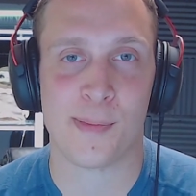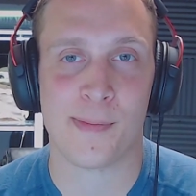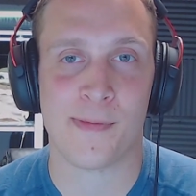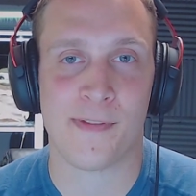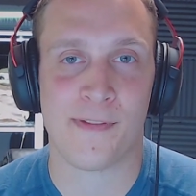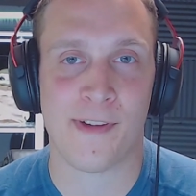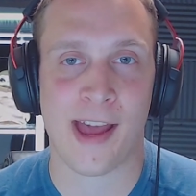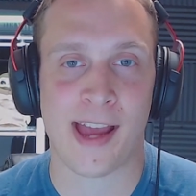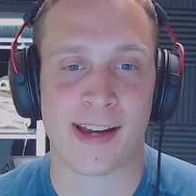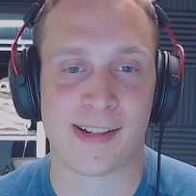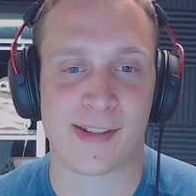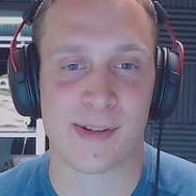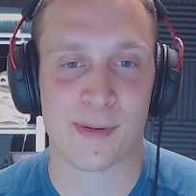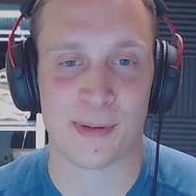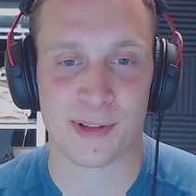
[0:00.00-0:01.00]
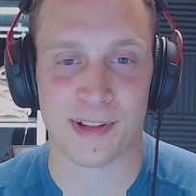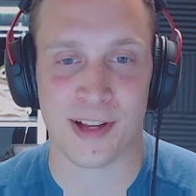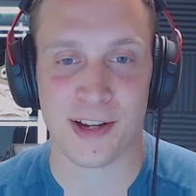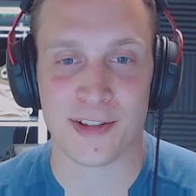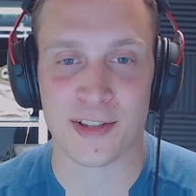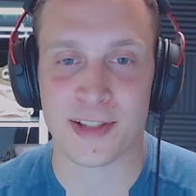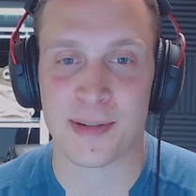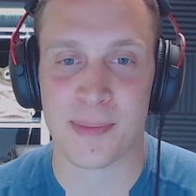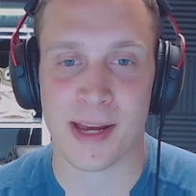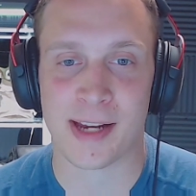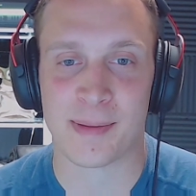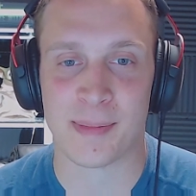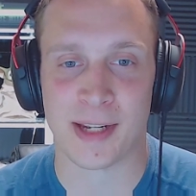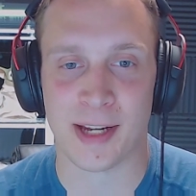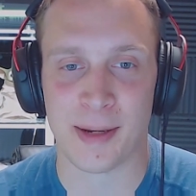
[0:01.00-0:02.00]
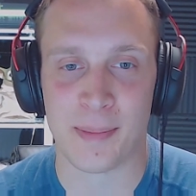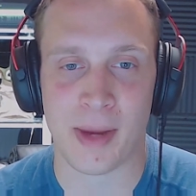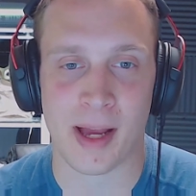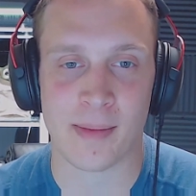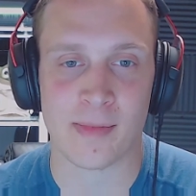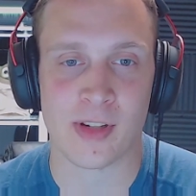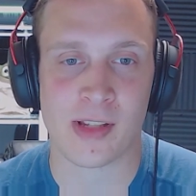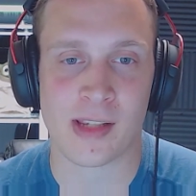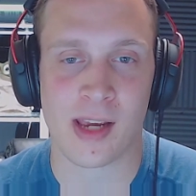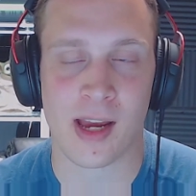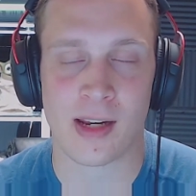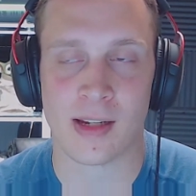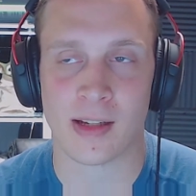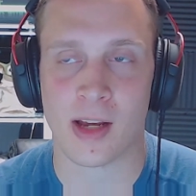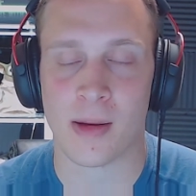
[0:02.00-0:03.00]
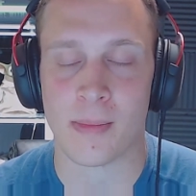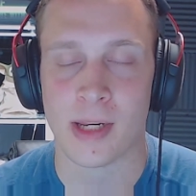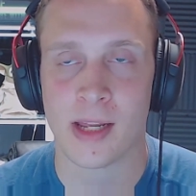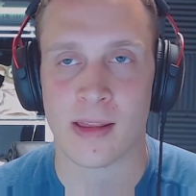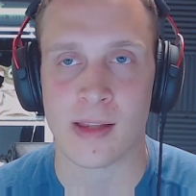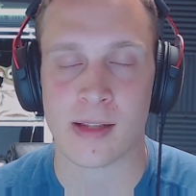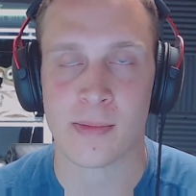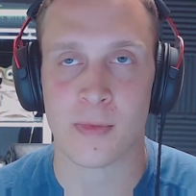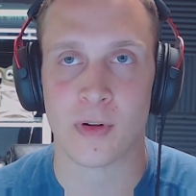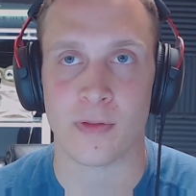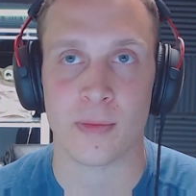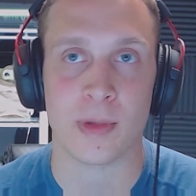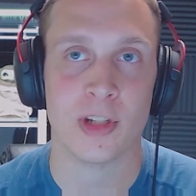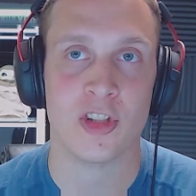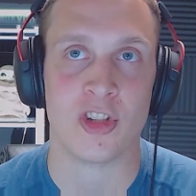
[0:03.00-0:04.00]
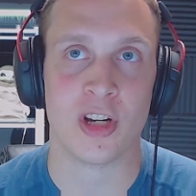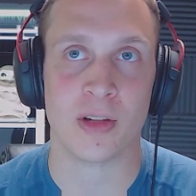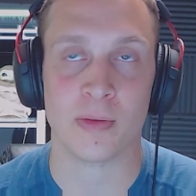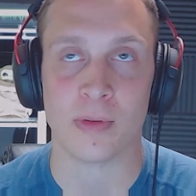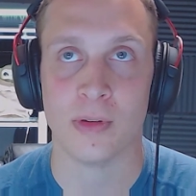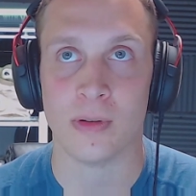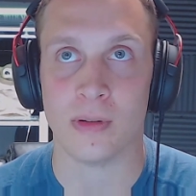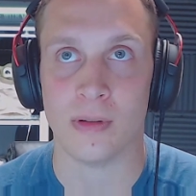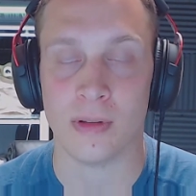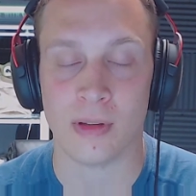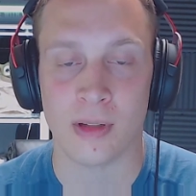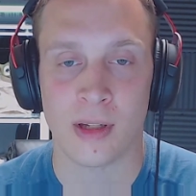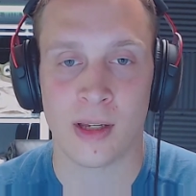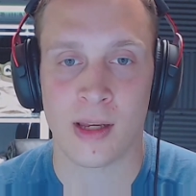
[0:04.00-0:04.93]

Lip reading: facts or logic to back me up. I'm just kind of coming at this more from a general